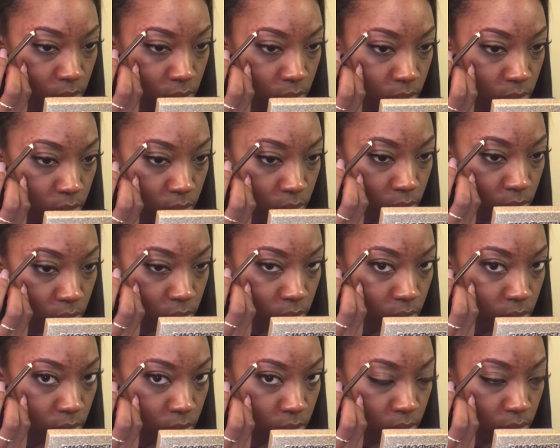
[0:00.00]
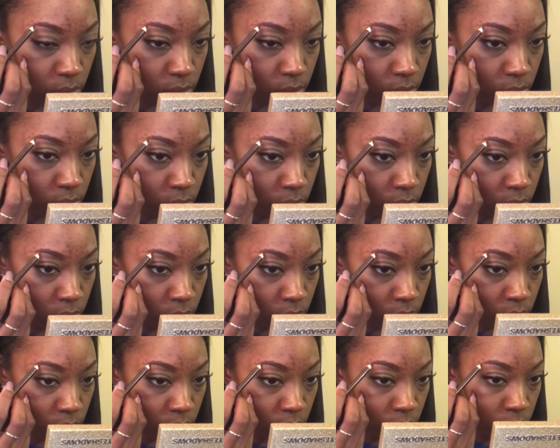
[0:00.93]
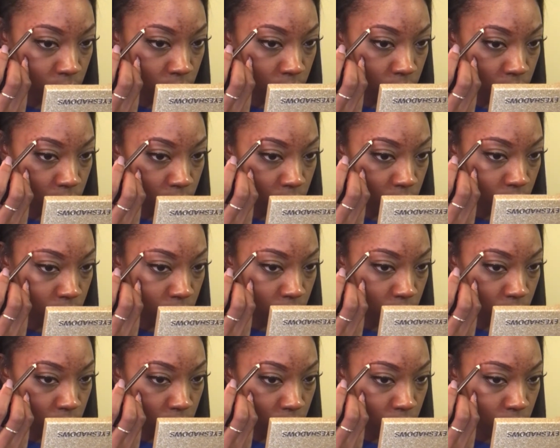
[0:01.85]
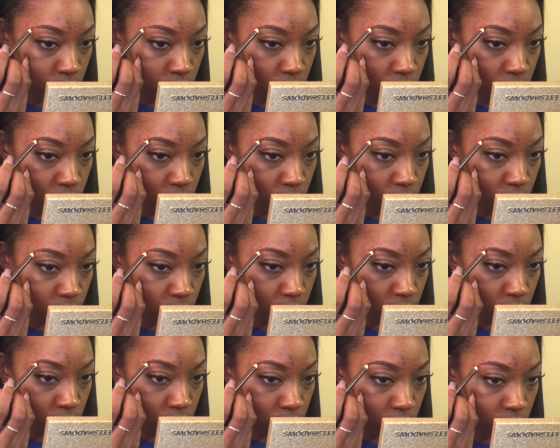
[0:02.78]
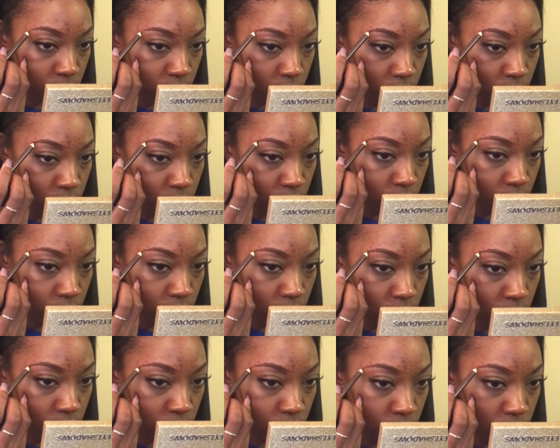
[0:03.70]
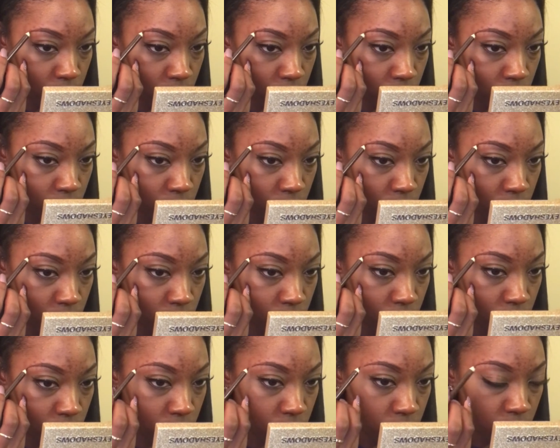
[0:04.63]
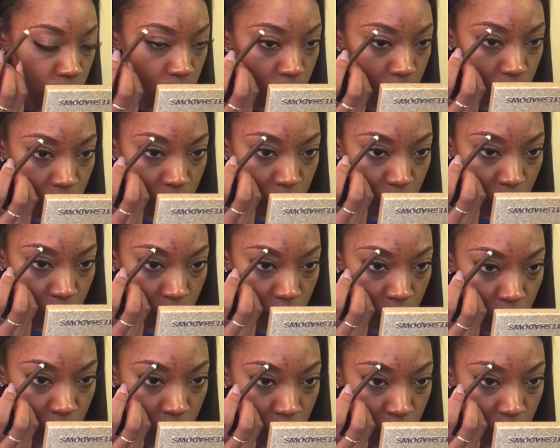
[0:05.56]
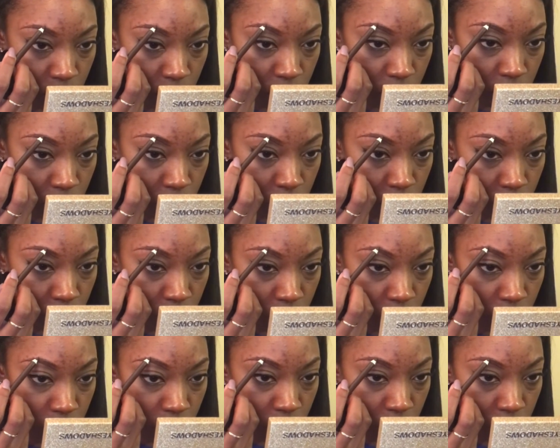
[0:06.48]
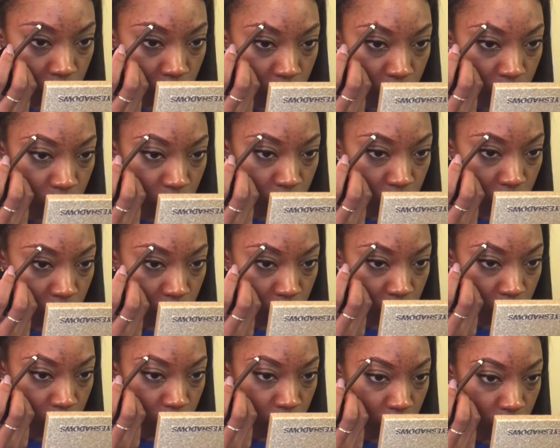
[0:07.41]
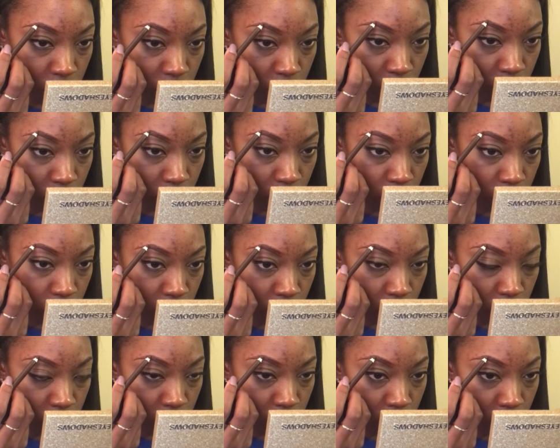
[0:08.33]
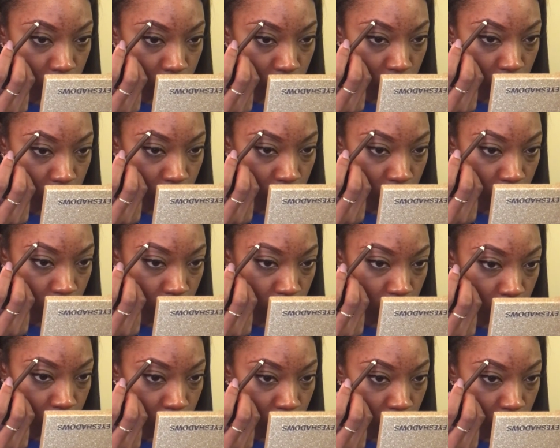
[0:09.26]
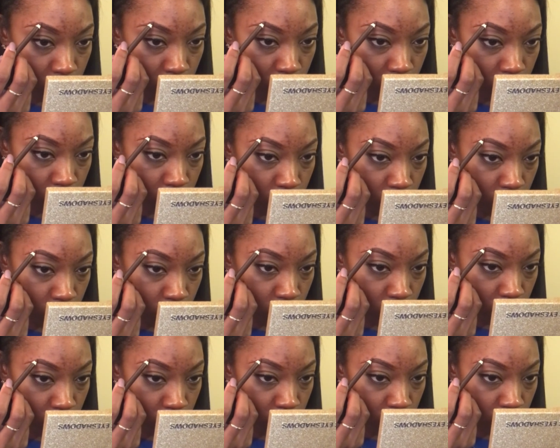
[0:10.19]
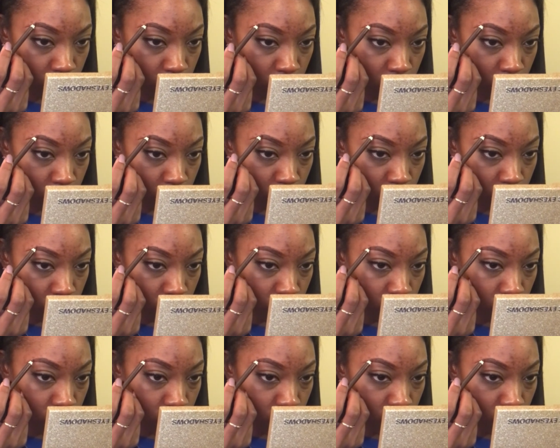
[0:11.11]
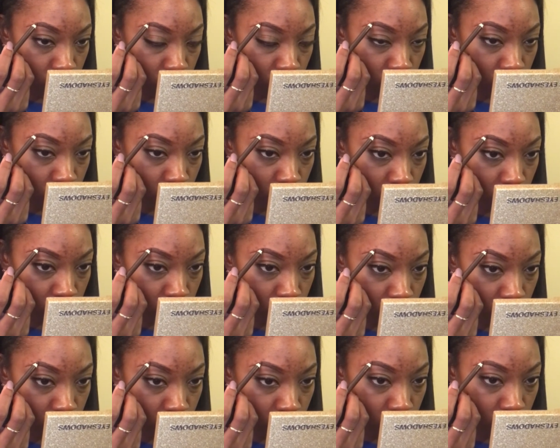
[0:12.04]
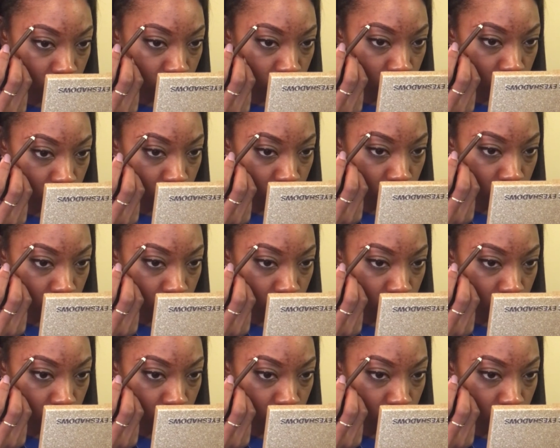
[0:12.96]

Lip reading: just because the end of my eyebrow is growing very thin and I want to thicken them up a little bit, so I do that. When it comes to the top, I don't start at the beginning or the middle. I start somewhere in between, again following the natural